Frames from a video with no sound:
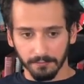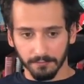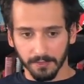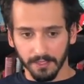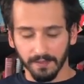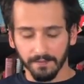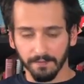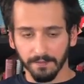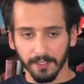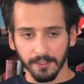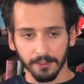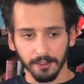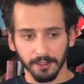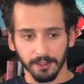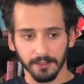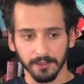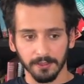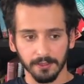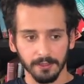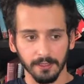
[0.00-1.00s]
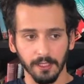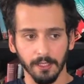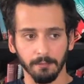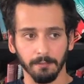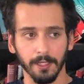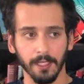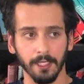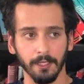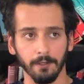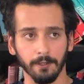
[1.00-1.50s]
conventions
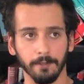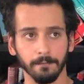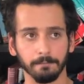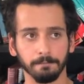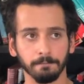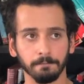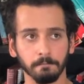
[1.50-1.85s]
about